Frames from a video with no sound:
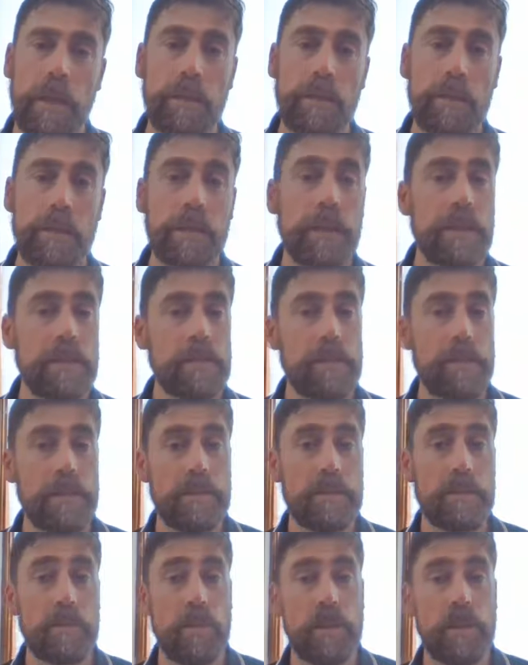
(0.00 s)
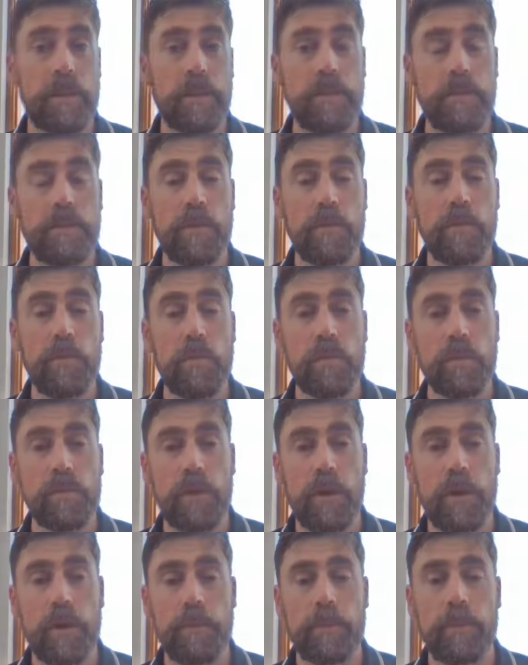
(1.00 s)
in the next lesson, where I'll give you more
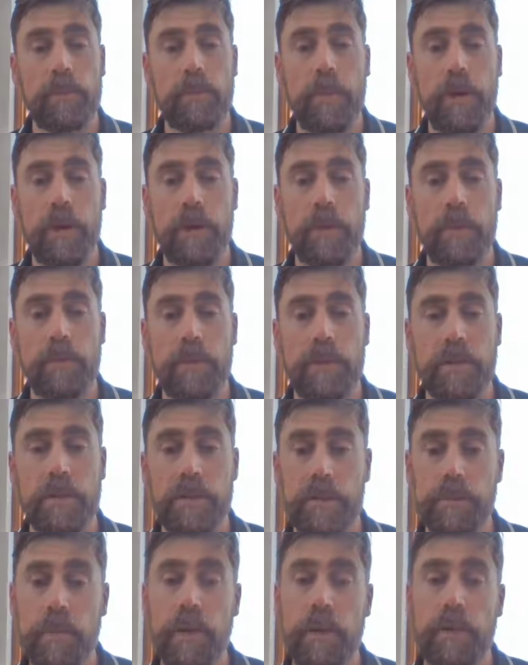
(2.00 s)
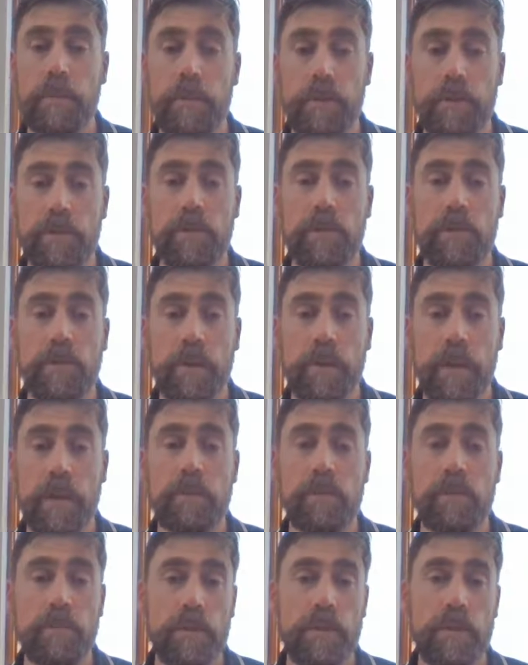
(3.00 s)
time to write up the experiment,
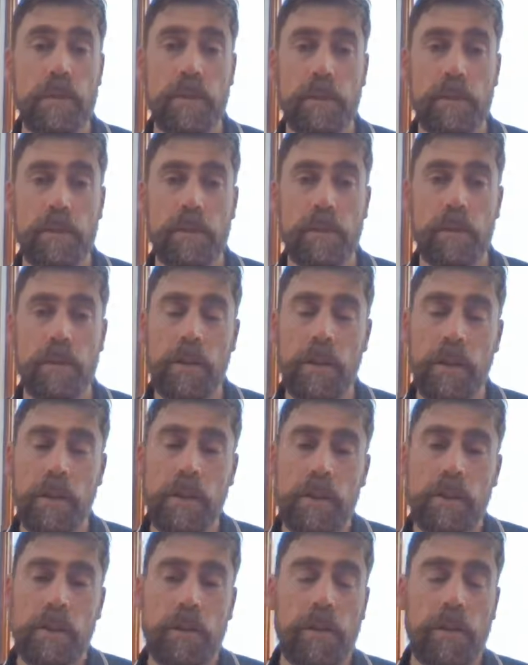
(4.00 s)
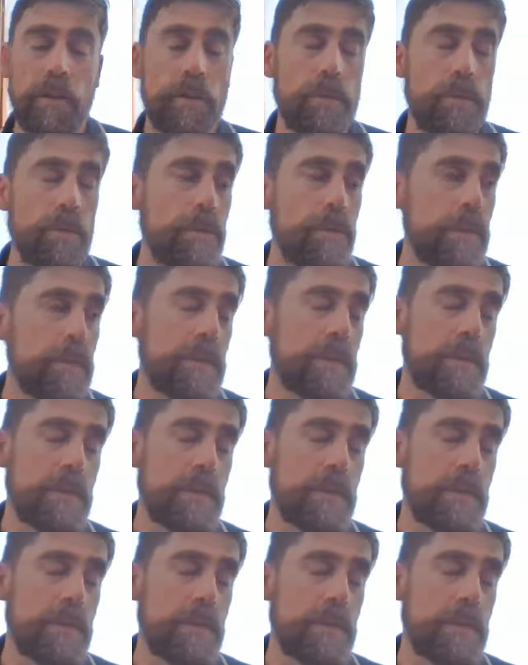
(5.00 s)
and in particular go through